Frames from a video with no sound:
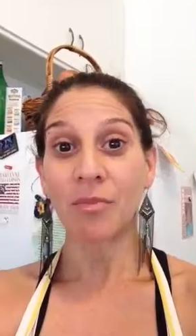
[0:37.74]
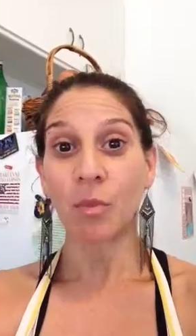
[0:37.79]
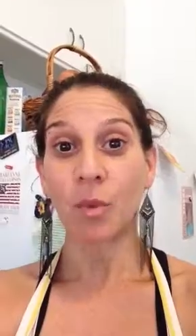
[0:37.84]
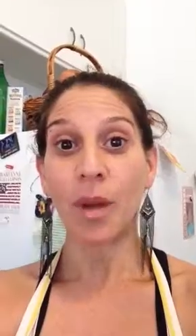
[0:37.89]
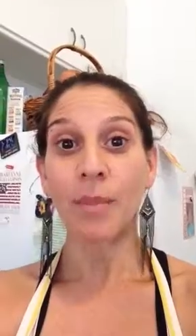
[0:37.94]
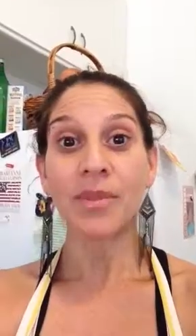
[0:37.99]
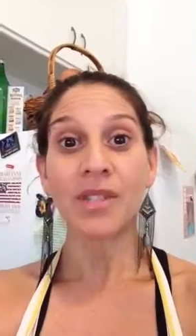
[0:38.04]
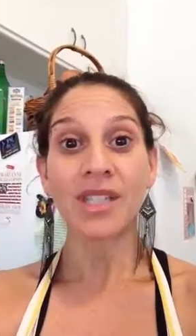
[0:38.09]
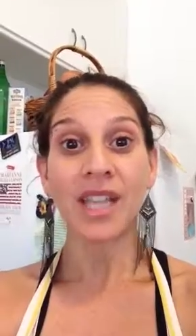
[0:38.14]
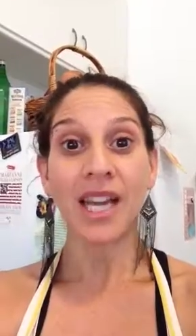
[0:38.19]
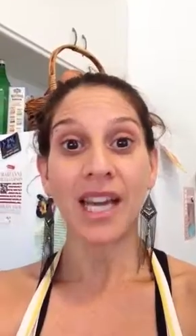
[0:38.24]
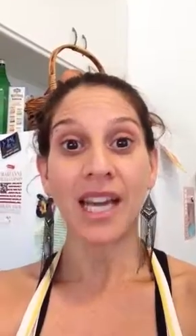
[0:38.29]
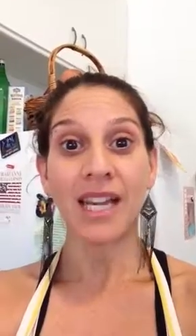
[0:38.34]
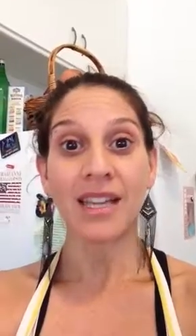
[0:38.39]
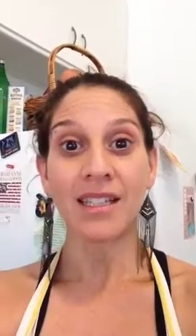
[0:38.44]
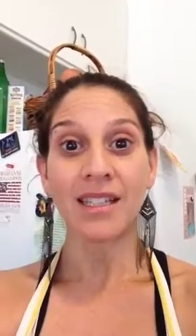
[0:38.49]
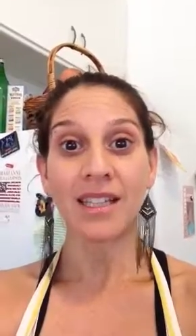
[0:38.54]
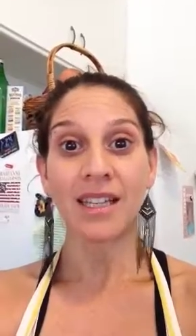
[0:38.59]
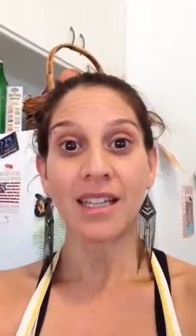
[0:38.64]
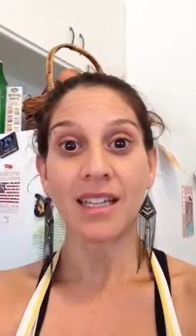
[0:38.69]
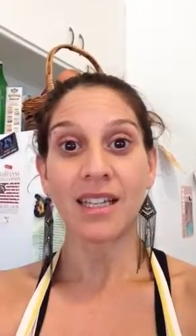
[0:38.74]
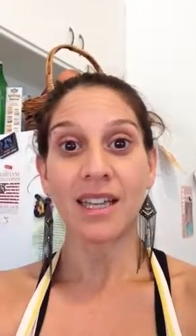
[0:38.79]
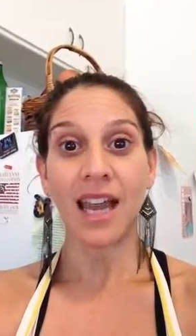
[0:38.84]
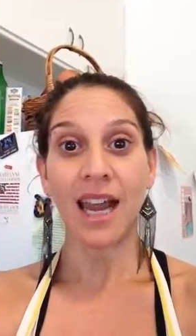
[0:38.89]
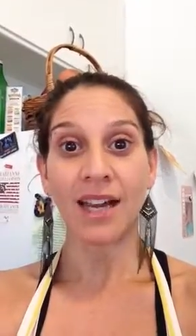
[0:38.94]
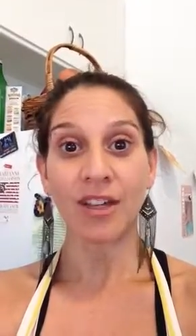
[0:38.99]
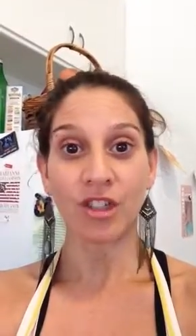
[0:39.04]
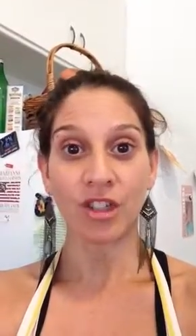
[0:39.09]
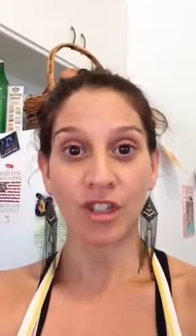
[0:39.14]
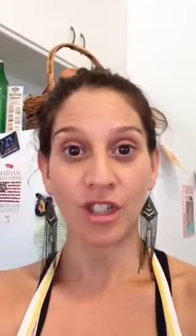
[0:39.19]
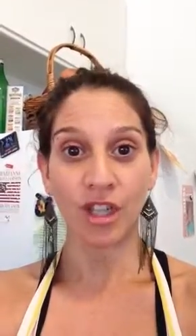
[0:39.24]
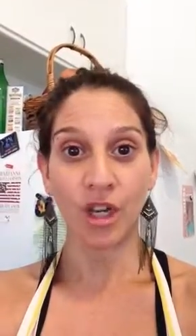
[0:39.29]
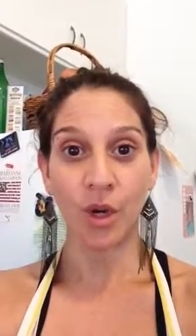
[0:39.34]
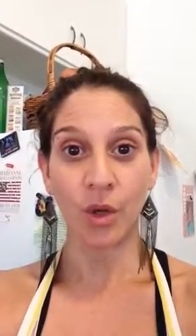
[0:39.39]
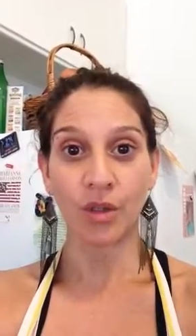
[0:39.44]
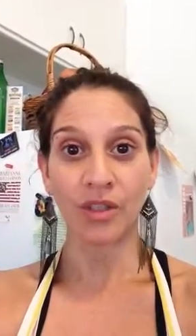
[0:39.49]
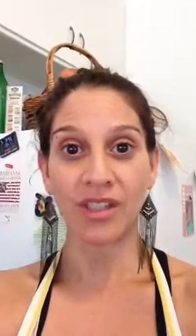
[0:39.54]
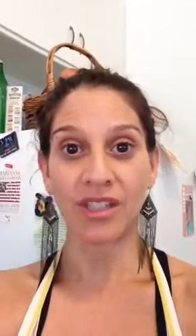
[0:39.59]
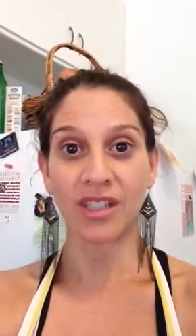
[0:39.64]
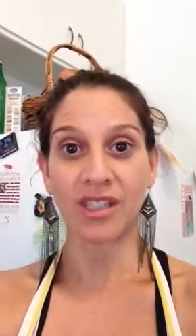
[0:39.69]
website actually
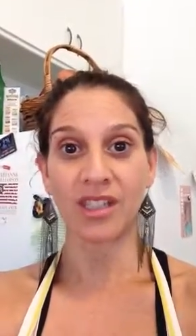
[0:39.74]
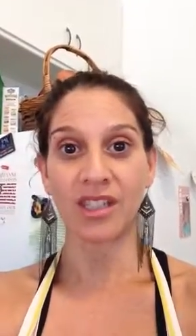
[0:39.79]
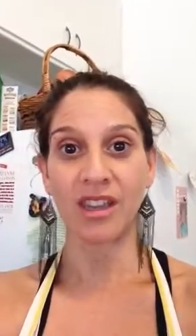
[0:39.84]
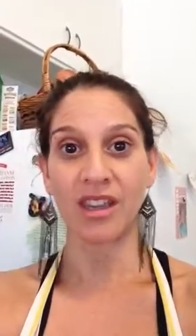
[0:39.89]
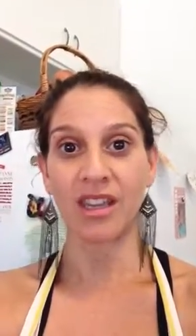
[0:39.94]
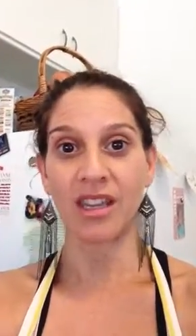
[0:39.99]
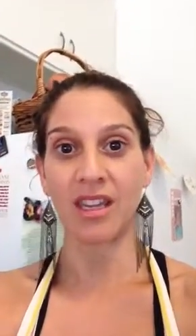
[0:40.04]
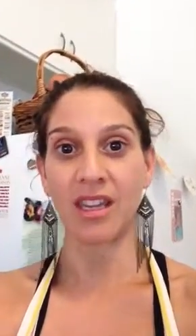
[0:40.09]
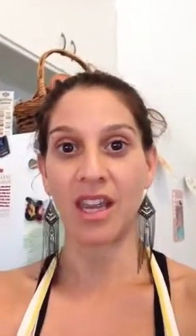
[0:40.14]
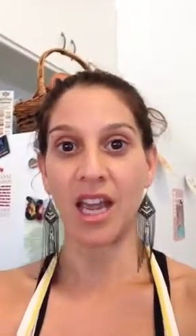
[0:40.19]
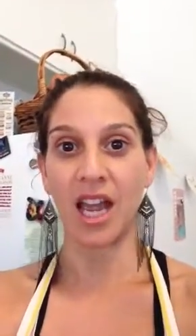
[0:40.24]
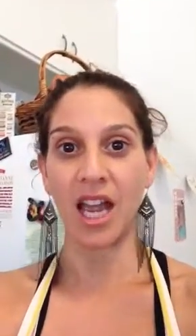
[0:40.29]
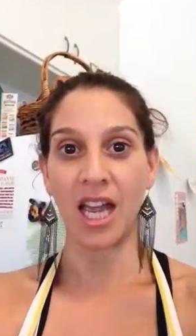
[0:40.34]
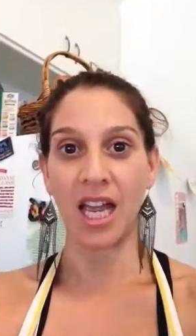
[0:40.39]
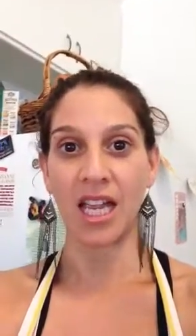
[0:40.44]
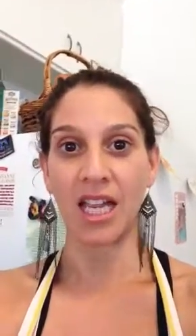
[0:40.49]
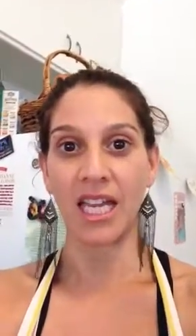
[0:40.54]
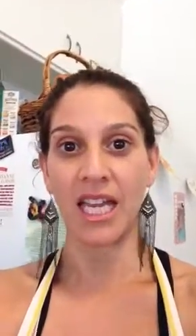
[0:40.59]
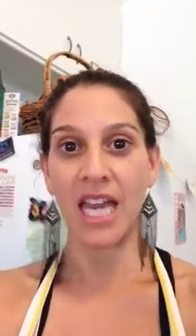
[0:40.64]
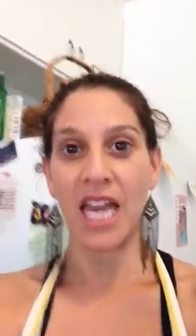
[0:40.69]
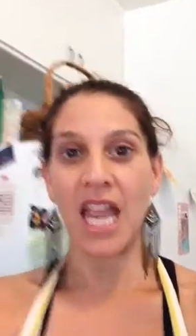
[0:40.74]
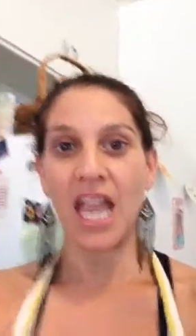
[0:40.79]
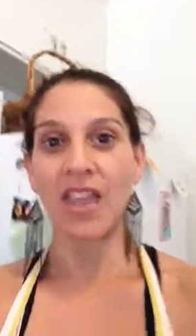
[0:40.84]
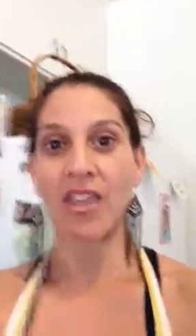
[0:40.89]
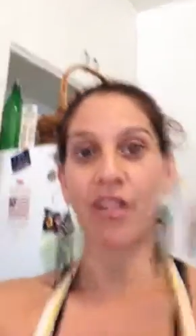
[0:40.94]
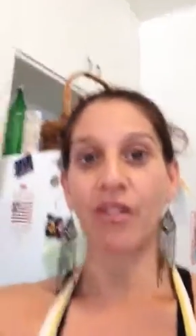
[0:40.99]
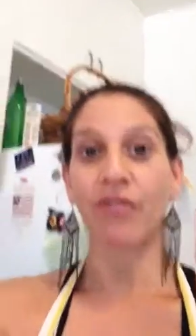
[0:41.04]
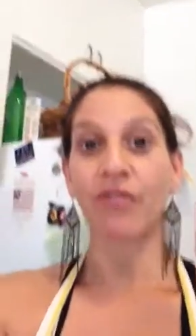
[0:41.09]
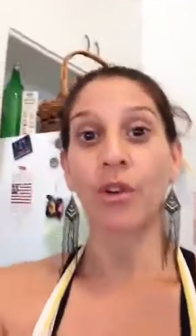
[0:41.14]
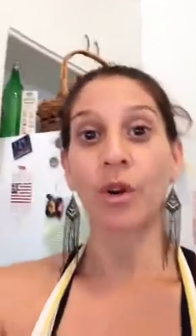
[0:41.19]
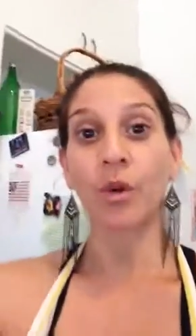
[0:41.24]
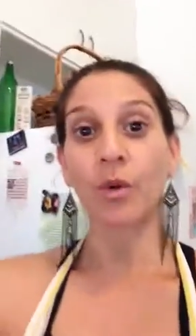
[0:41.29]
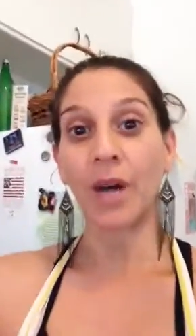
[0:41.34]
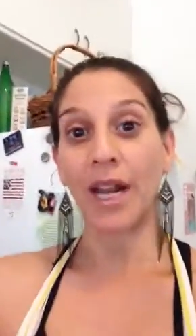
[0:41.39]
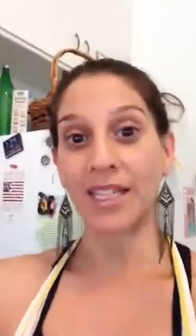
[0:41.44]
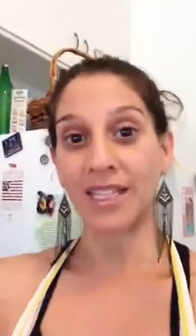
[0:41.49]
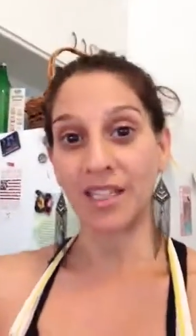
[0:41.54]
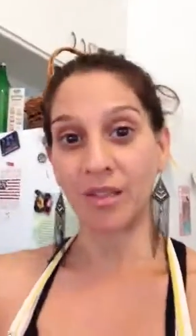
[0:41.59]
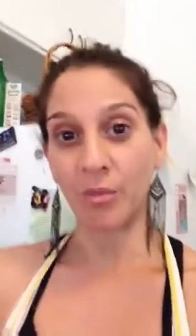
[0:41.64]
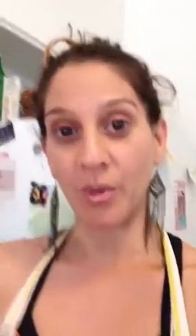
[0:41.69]
hosts the full
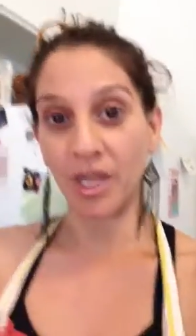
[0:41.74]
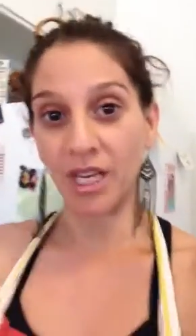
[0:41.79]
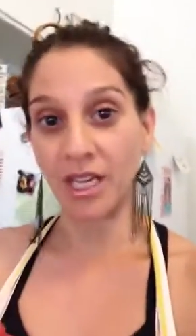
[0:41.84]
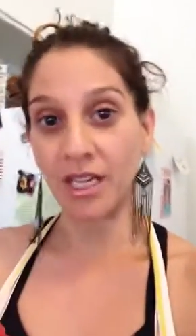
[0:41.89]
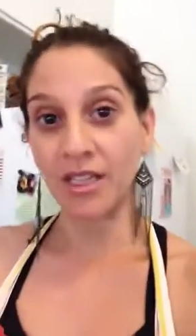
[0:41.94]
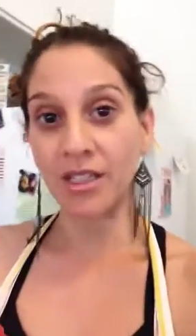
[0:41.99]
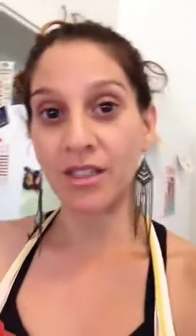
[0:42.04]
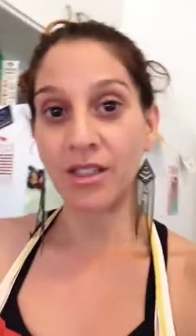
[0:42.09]
recipe.